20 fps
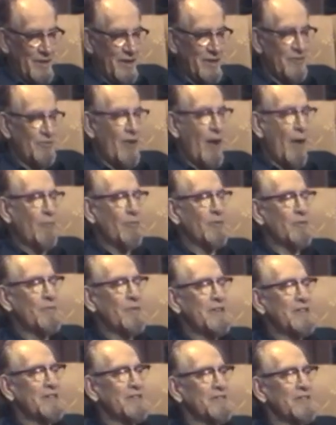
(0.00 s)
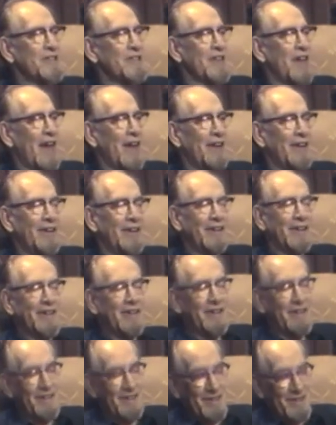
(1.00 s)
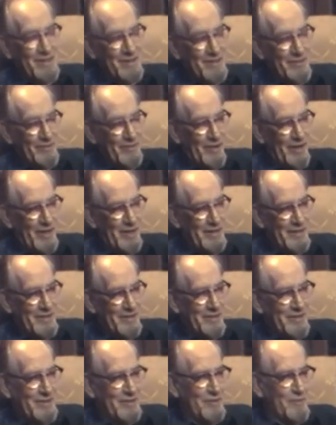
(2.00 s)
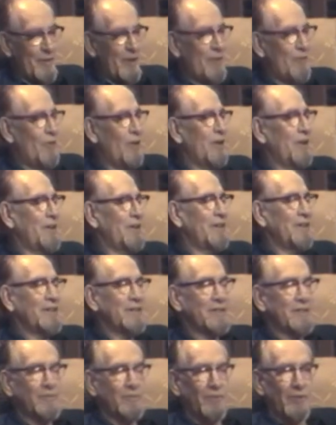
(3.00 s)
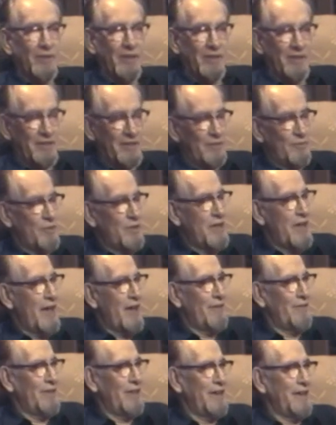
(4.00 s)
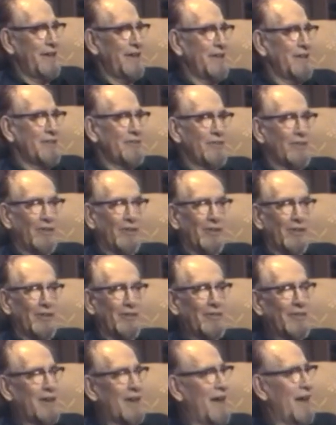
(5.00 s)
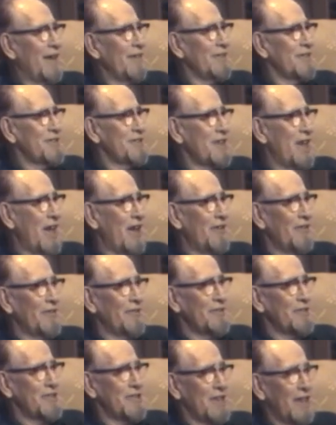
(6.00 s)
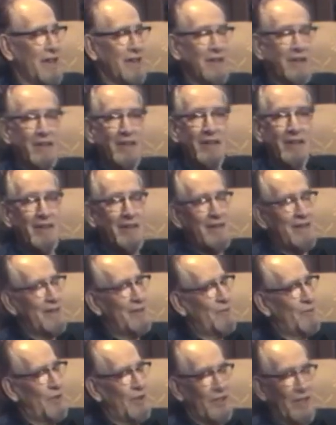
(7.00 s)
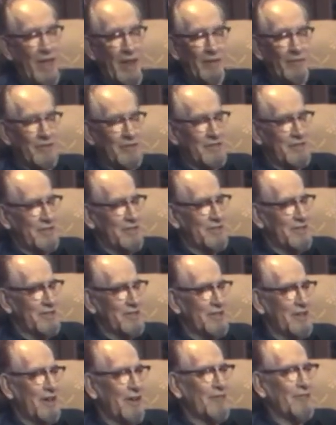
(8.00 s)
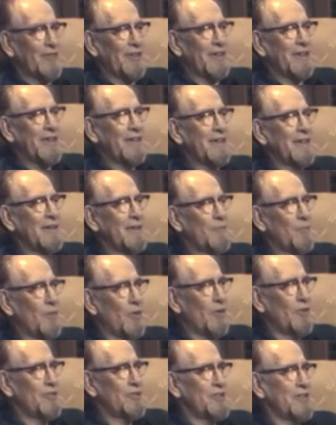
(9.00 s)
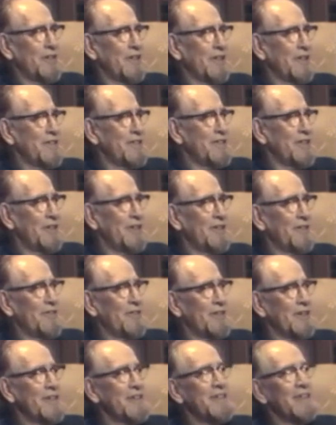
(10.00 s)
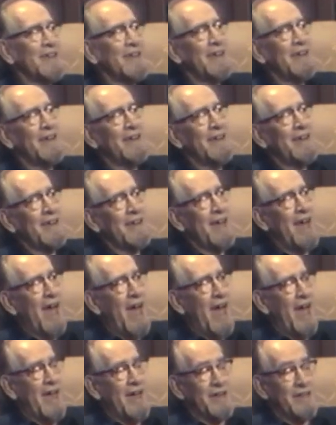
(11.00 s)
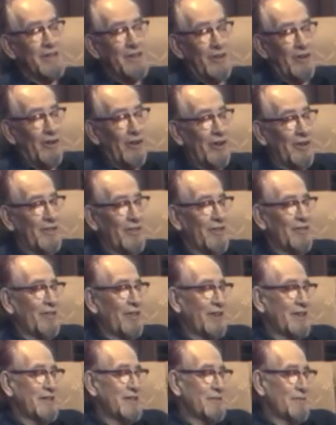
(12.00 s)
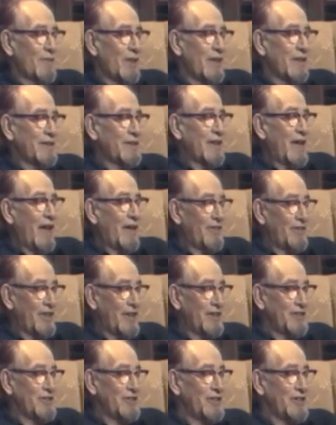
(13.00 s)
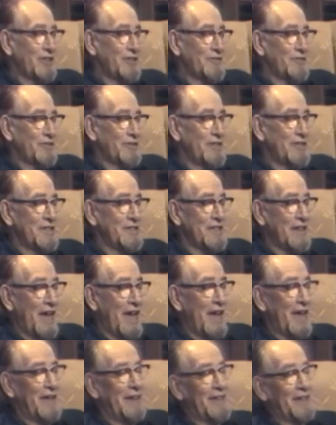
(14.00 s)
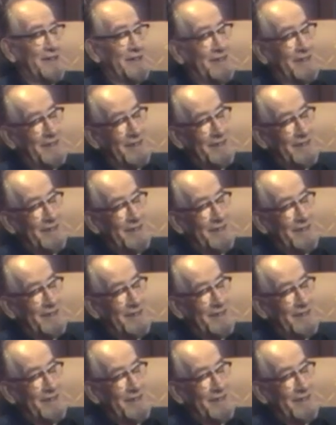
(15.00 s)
dropped piece of solder, why, you may wonder just, well, did we have any control over how the soldering was done? Well, that was just as carefully approached and considered, of course, as all of the things about how the engineers would design and